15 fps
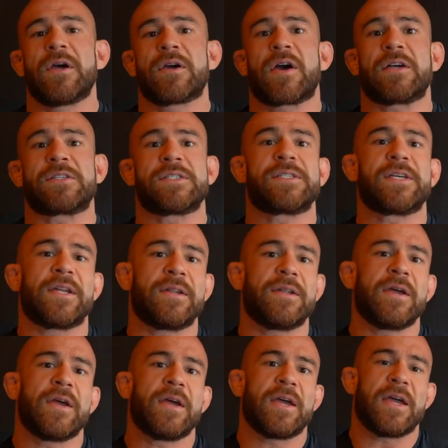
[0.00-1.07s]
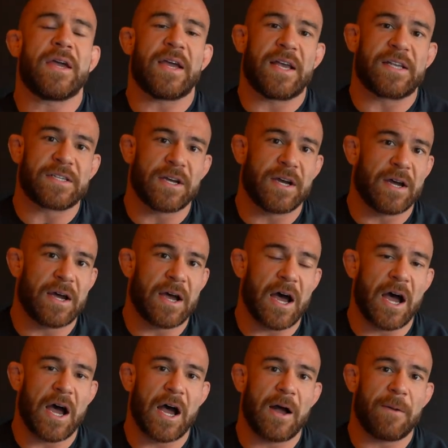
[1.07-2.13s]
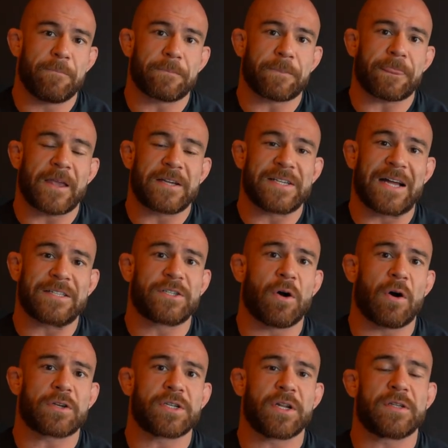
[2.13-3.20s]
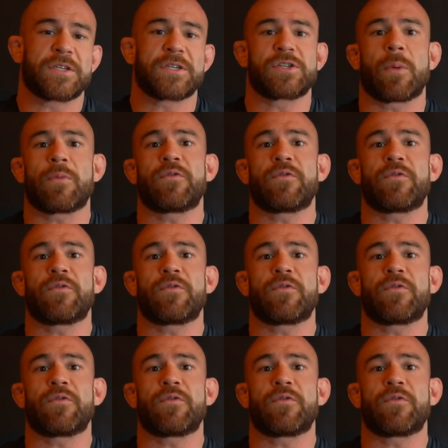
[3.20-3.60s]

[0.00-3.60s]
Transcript: Quercetin is an antioxidant to stop